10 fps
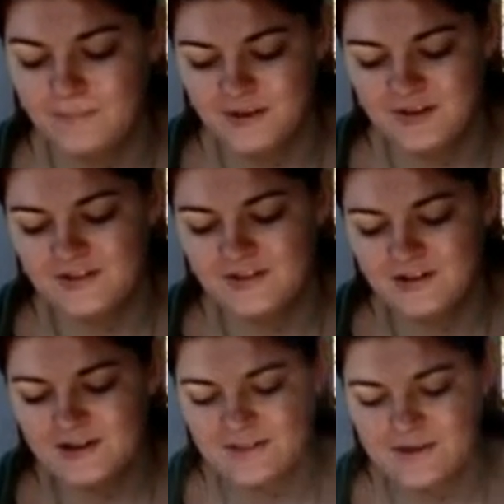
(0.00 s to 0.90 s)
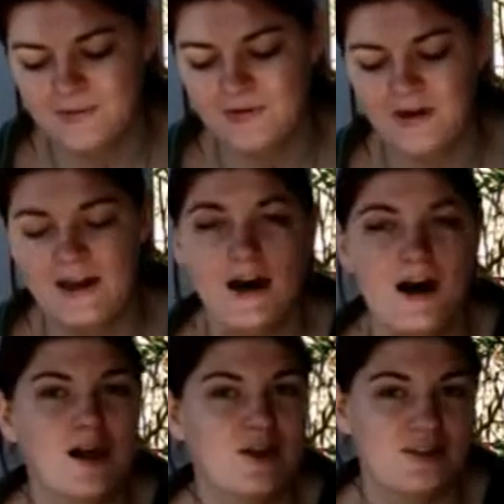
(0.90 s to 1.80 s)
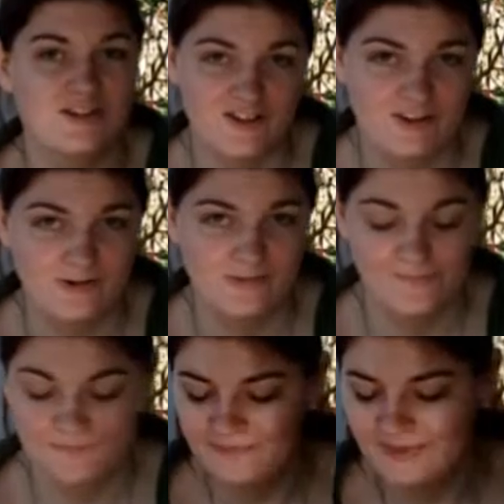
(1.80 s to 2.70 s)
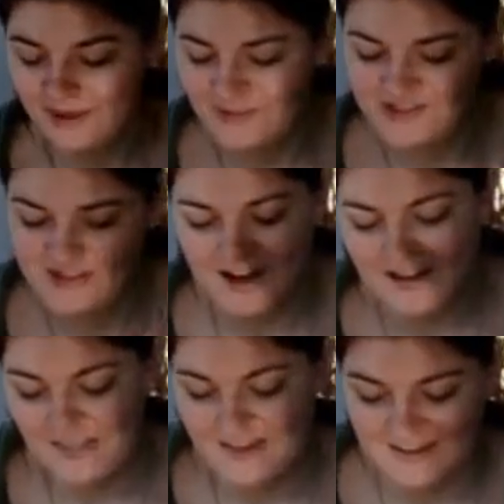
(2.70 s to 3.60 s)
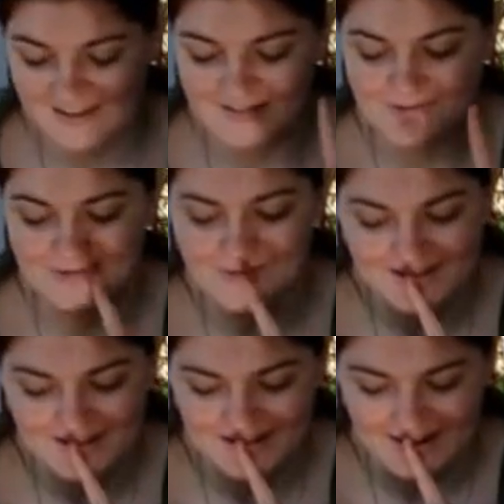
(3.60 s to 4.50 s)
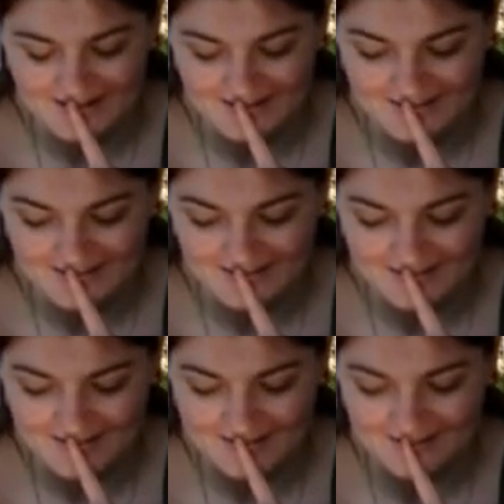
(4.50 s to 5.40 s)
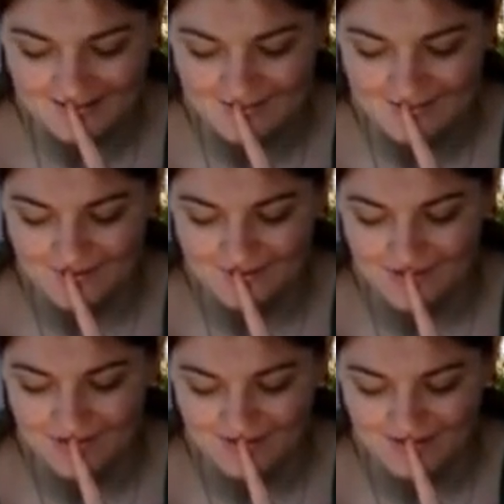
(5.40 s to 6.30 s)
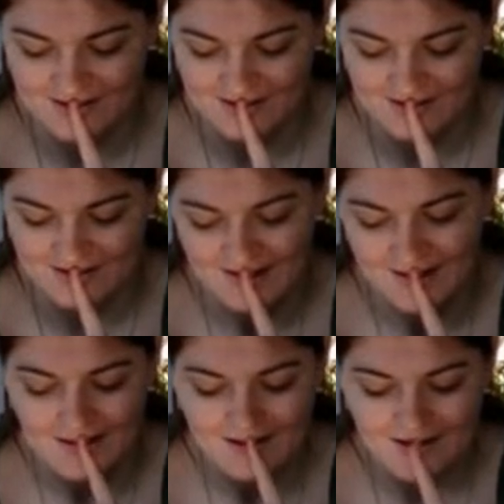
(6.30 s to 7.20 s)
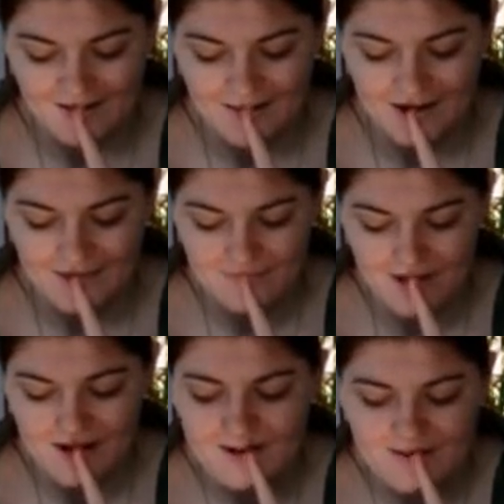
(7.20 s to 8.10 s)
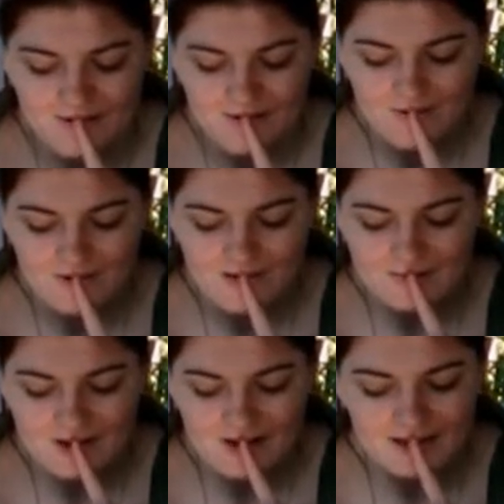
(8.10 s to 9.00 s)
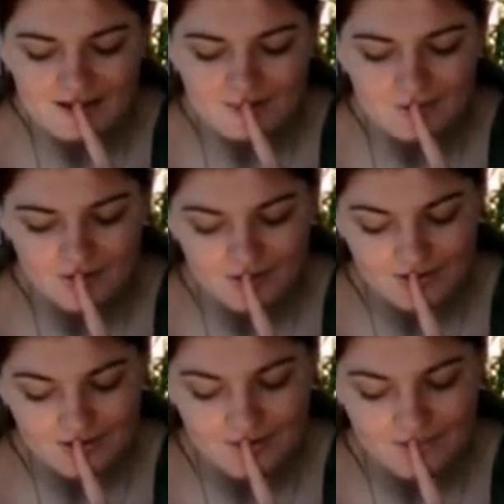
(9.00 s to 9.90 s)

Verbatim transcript: because you look at them the way I look at you. Which I think is a really nice little snippet of a conversation that I might use in my next book.